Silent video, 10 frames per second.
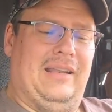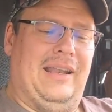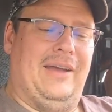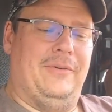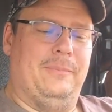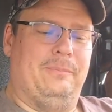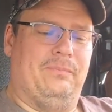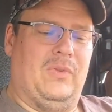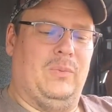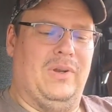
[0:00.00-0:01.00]
Now
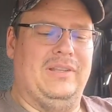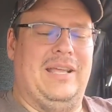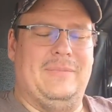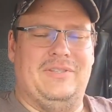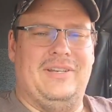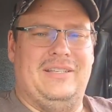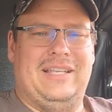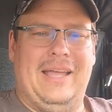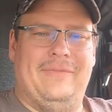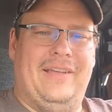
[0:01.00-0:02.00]
we're going to demonstrate the
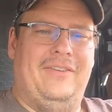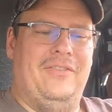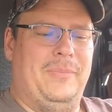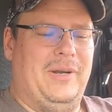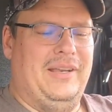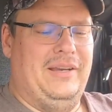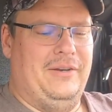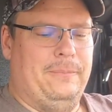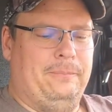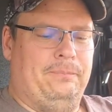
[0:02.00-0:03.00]
time value of money here.